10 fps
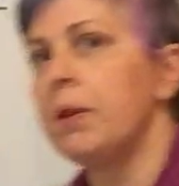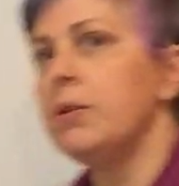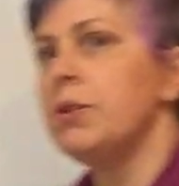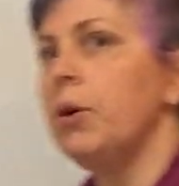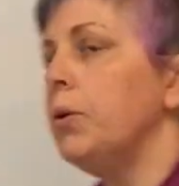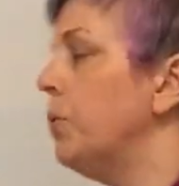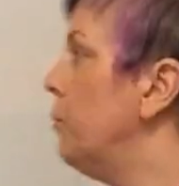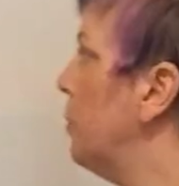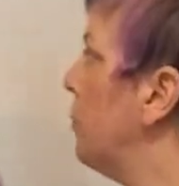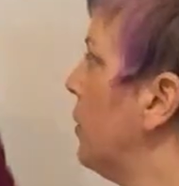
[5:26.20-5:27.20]
So
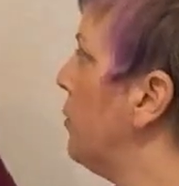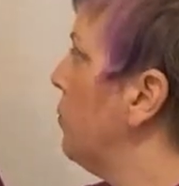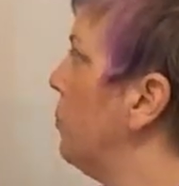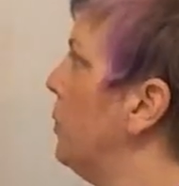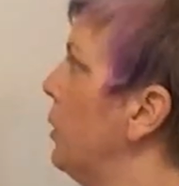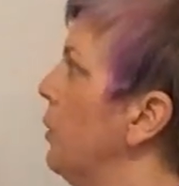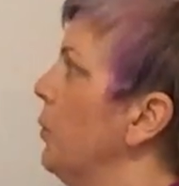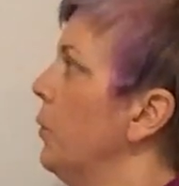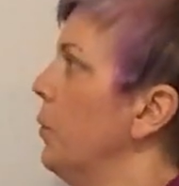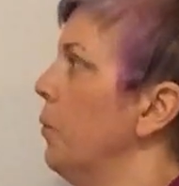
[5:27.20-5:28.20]

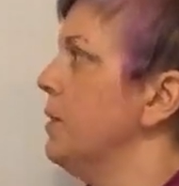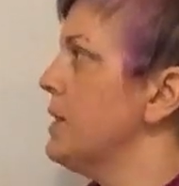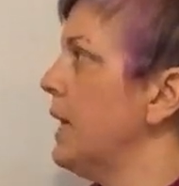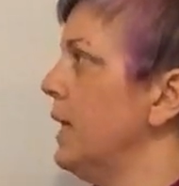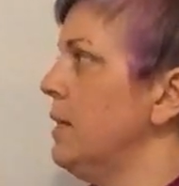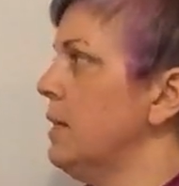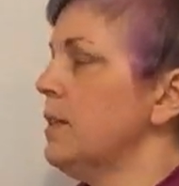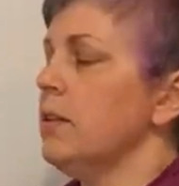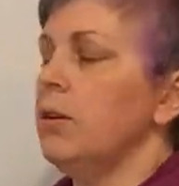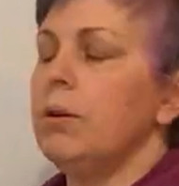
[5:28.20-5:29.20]
when
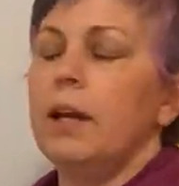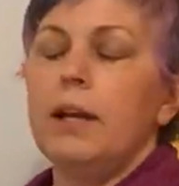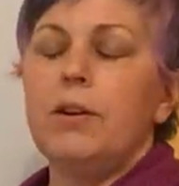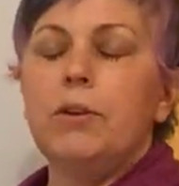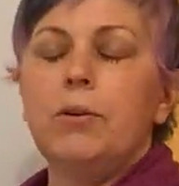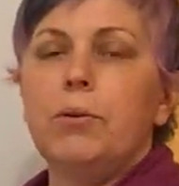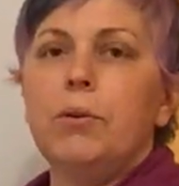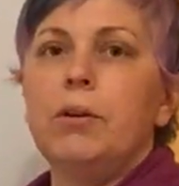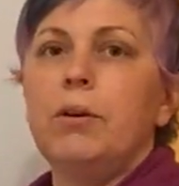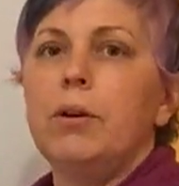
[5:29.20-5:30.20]
scientists locate a
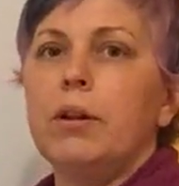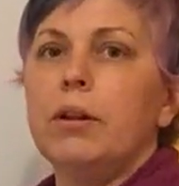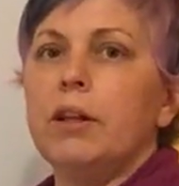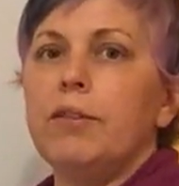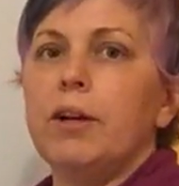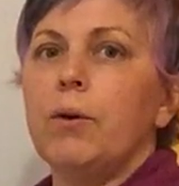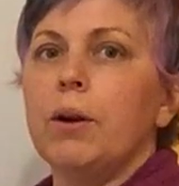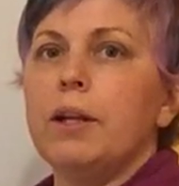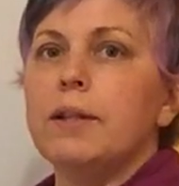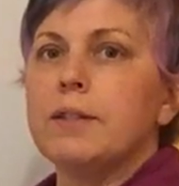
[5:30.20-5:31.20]
new living
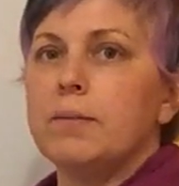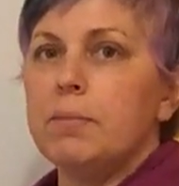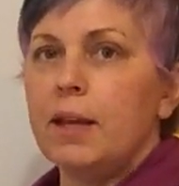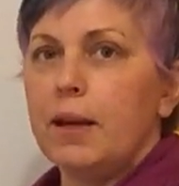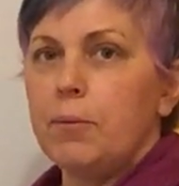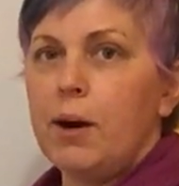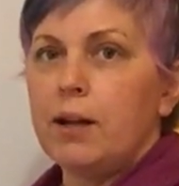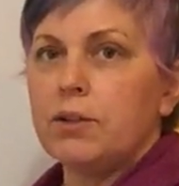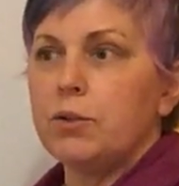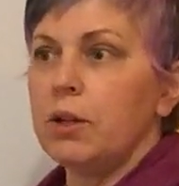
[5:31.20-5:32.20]
organism, they
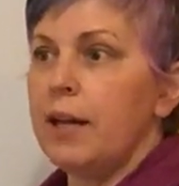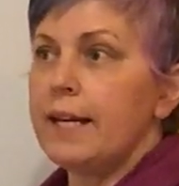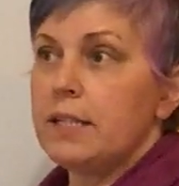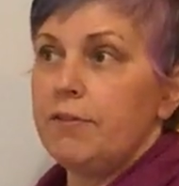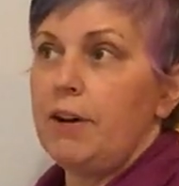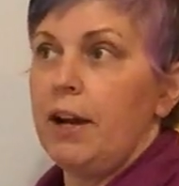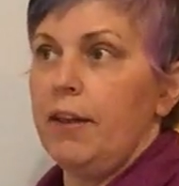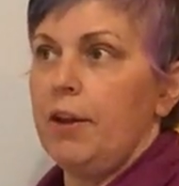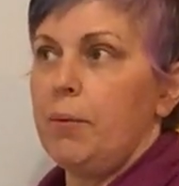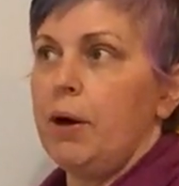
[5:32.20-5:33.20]
want to classify it.
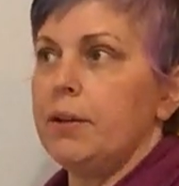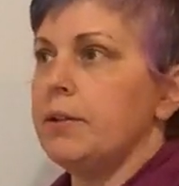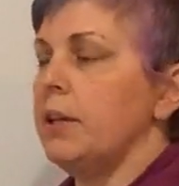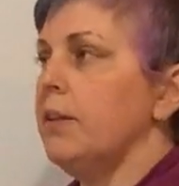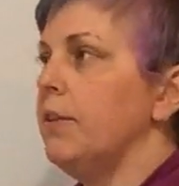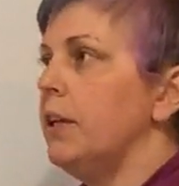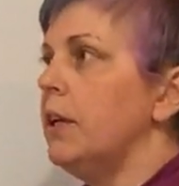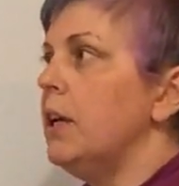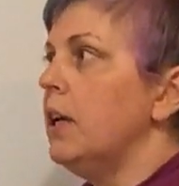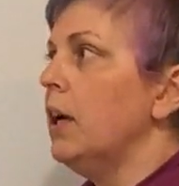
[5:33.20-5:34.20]
They want to give it
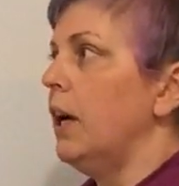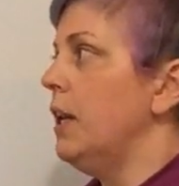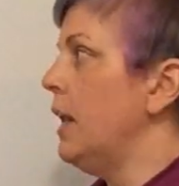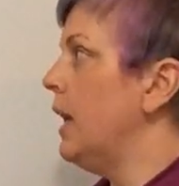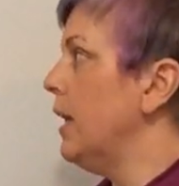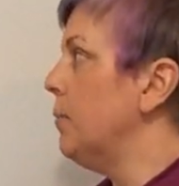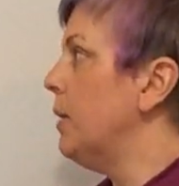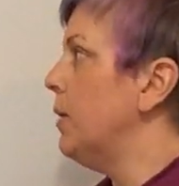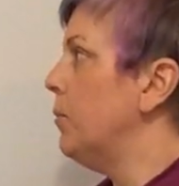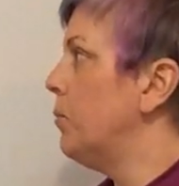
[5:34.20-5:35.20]
a name
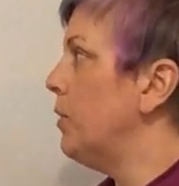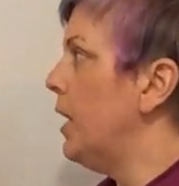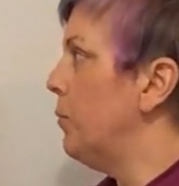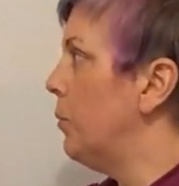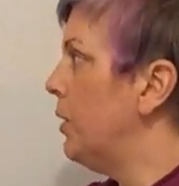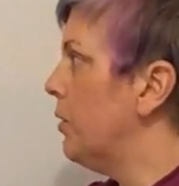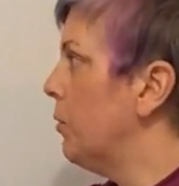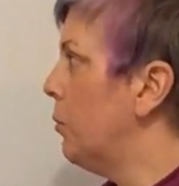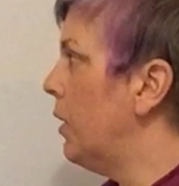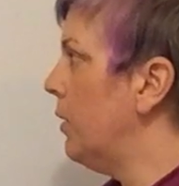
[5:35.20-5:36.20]
and
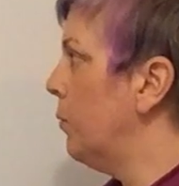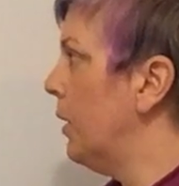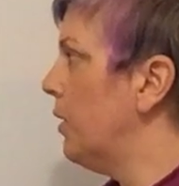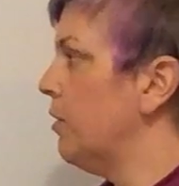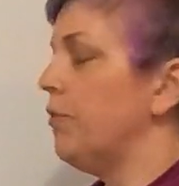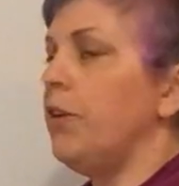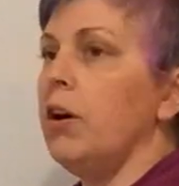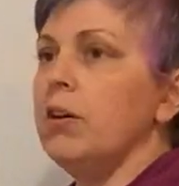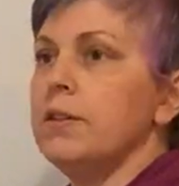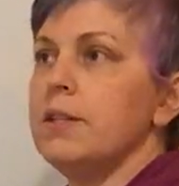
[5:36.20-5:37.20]
wonder where it
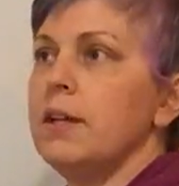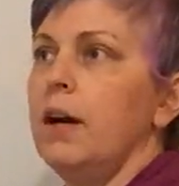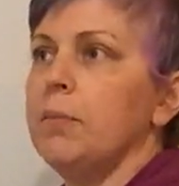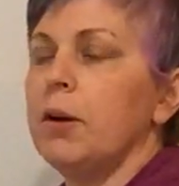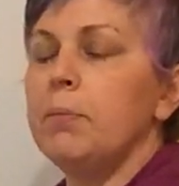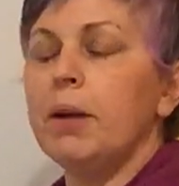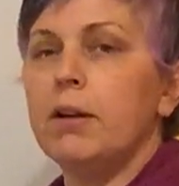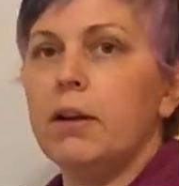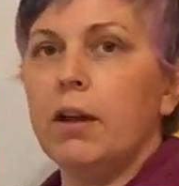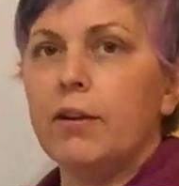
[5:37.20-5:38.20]
falls compared
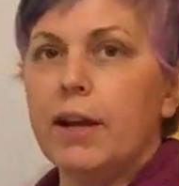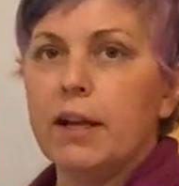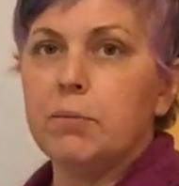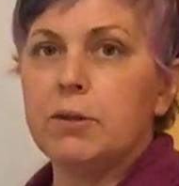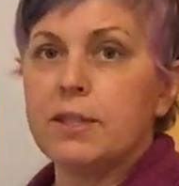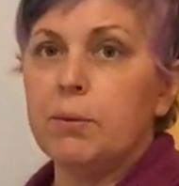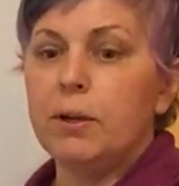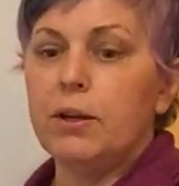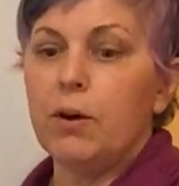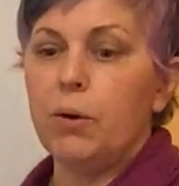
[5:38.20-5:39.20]
to other animals that
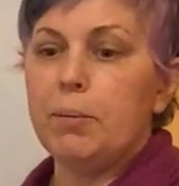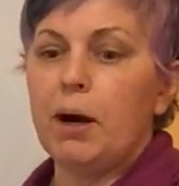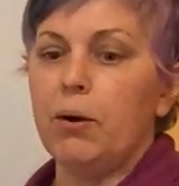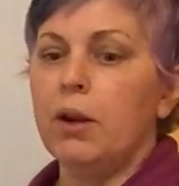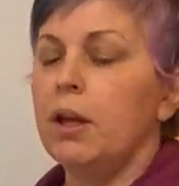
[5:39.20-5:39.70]
we know about.